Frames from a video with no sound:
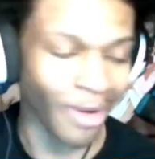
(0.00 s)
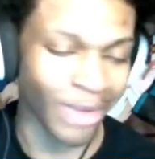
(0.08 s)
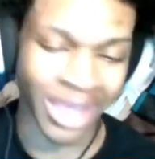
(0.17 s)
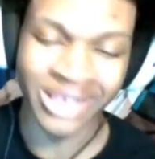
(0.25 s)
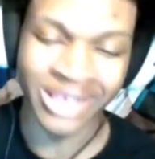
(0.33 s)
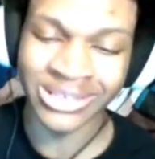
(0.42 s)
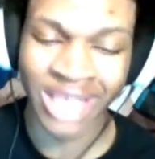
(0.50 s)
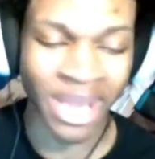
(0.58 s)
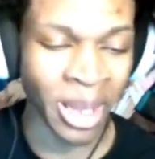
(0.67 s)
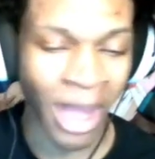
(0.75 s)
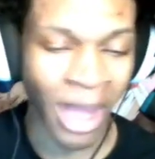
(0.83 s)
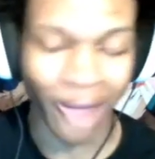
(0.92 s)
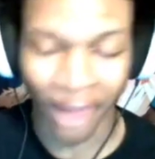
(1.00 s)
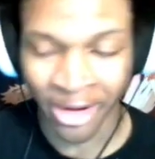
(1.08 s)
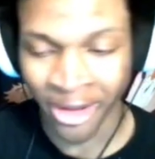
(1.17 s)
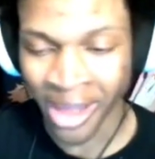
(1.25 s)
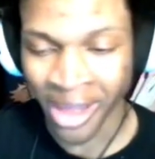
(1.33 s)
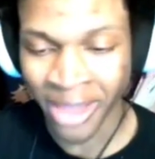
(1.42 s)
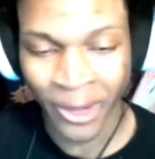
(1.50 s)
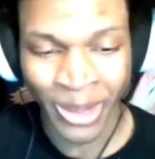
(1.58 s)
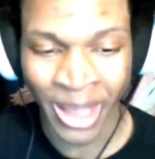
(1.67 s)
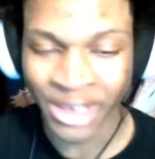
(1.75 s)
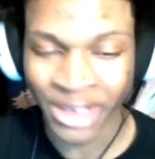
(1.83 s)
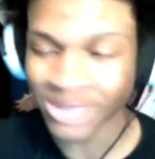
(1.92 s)
okay, he's saying a lot right now. I ain't gonna
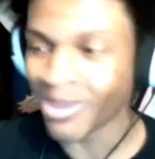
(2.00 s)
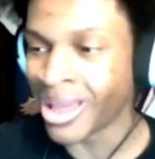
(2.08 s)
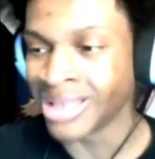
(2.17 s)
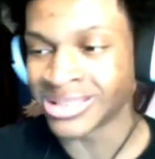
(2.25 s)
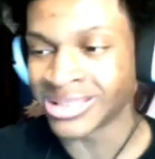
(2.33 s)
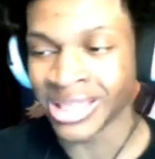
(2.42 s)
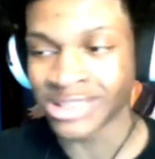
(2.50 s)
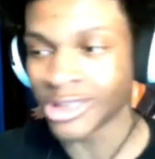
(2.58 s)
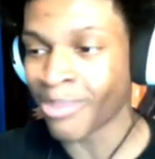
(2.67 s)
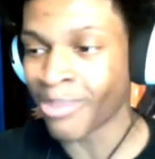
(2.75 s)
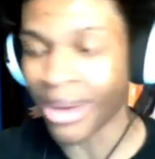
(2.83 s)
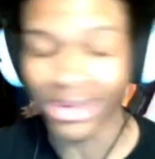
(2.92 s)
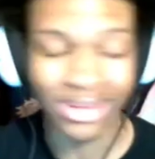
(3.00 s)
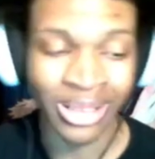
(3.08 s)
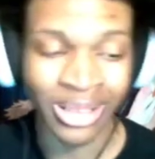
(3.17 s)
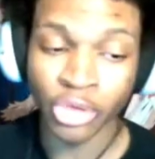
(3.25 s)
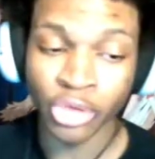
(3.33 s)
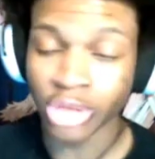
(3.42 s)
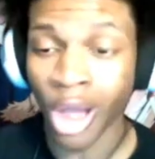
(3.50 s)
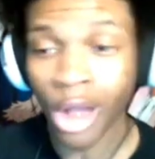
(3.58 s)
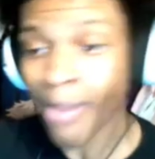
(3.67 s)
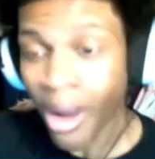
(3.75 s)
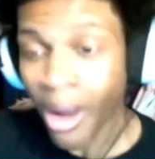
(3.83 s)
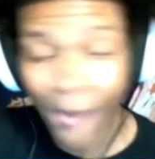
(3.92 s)
lie. This man said something about you talking
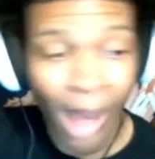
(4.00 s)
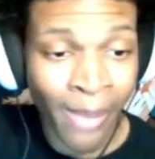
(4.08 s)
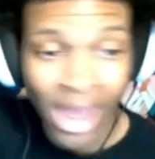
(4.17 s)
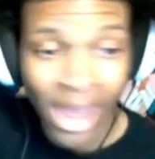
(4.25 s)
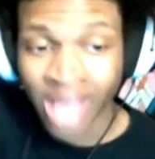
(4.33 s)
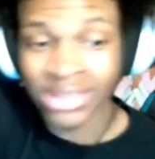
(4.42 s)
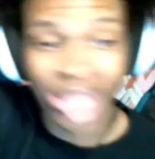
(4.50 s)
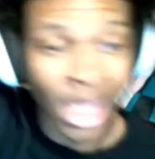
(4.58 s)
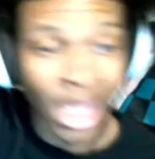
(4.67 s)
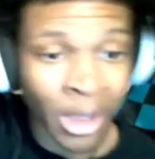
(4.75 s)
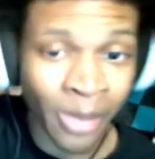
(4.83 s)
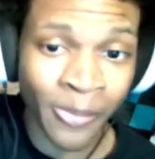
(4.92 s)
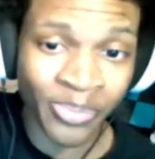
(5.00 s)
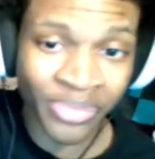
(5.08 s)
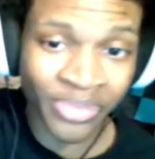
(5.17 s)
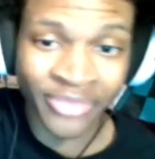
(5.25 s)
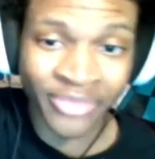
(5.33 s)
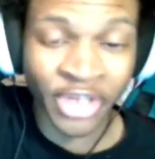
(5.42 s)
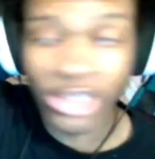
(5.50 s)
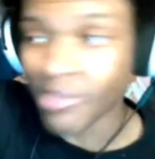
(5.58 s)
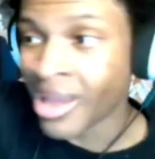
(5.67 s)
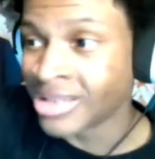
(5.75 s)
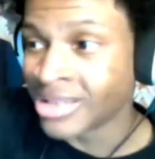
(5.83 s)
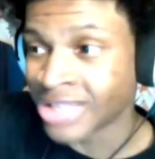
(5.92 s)
about my man Zay? Did this
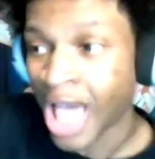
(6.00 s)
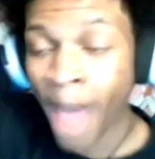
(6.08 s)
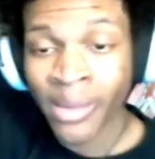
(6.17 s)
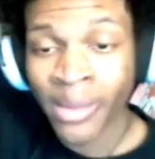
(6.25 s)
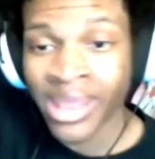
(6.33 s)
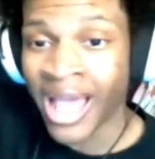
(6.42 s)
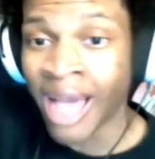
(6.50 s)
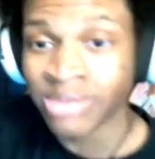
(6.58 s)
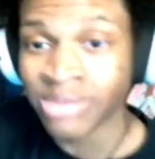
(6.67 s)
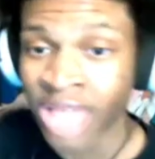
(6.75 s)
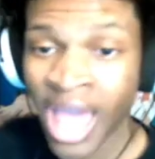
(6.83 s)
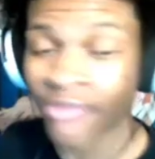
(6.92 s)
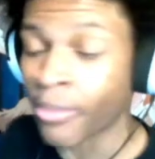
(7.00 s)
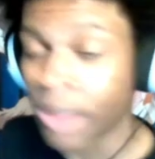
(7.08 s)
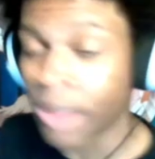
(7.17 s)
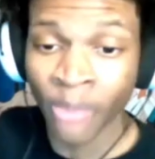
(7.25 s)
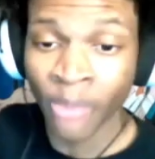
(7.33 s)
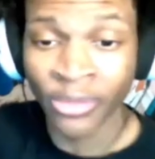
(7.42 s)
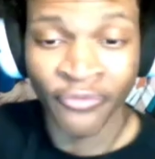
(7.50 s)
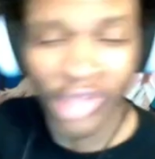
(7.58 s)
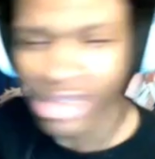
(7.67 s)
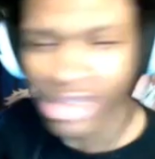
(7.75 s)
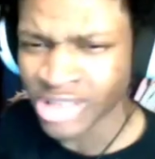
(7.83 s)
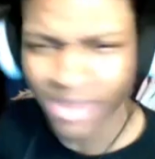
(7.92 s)
man say how many ops they had to pick up the
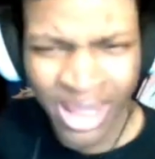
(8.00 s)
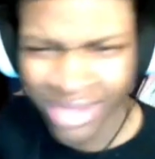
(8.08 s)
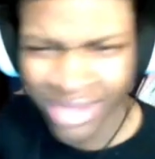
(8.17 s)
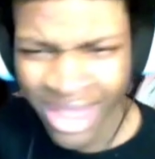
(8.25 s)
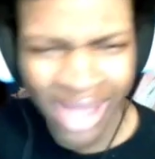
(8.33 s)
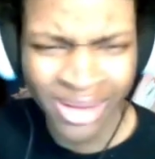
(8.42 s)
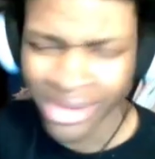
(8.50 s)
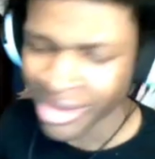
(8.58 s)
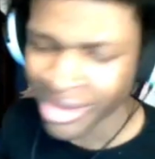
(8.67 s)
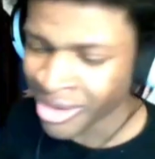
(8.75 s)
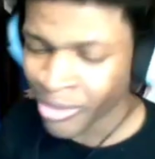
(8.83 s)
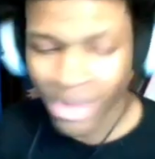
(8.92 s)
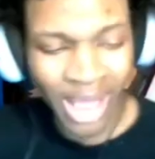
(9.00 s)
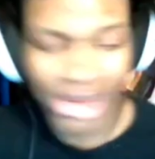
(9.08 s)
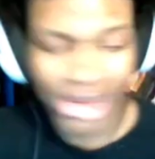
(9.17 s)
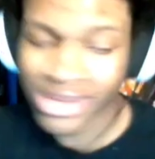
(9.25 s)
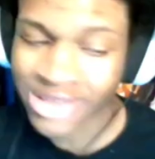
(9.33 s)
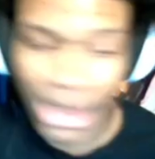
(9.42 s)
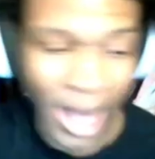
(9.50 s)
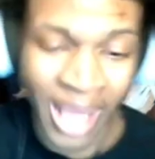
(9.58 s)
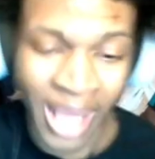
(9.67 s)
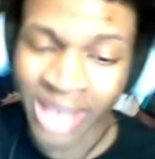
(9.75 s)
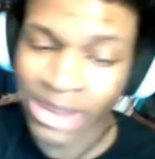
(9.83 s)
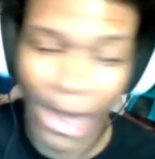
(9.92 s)
feet? Something like that. We got it's a
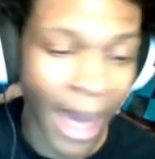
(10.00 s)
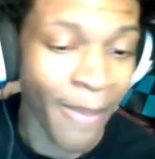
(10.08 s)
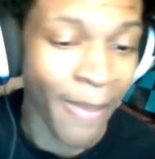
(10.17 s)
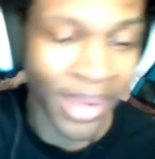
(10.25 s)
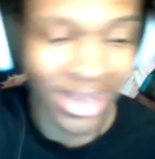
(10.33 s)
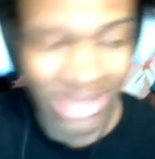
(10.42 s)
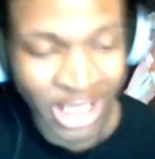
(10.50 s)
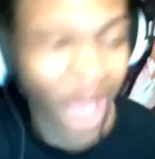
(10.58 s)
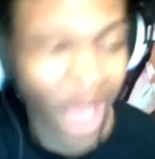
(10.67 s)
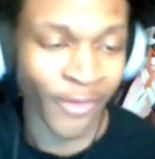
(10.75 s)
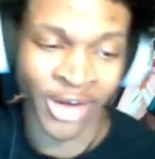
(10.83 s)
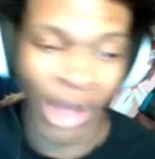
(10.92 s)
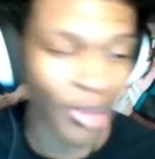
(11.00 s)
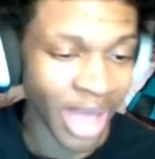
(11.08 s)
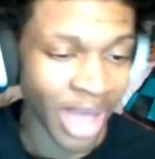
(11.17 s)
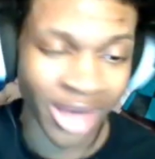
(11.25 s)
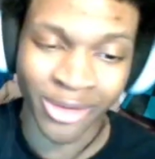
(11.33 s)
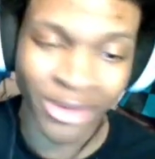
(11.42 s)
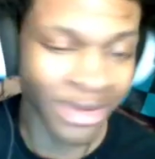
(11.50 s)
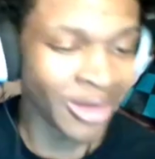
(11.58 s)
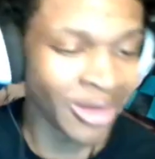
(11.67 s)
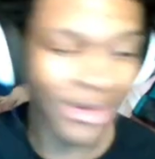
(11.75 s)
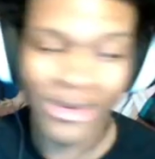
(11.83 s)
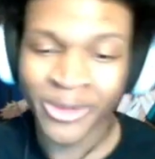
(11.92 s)
lot. It's a lot being said right now. We gotta
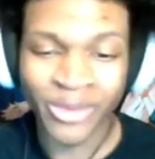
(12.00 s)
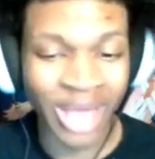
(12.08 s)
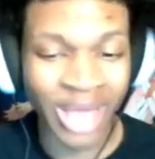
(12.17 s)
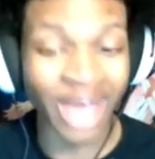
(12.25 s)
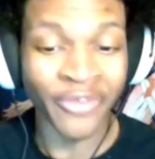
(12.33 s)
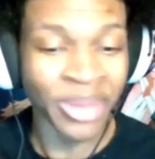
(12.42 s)
we gotta really